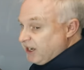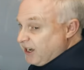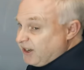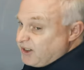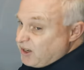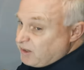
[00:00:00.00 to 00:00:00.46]

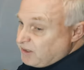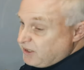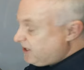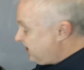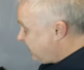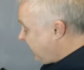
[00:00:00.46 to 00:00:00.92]
I know
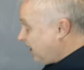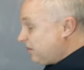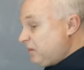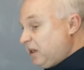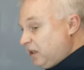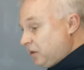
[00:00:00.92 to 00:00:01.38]
that it's
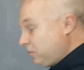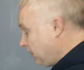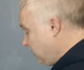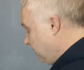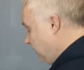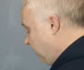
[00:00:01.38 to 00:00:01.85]
aluminium.
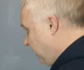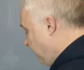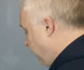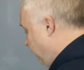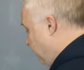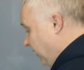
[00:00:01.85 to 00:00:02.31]

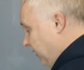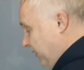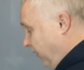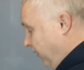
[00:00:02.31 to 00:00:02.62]
I got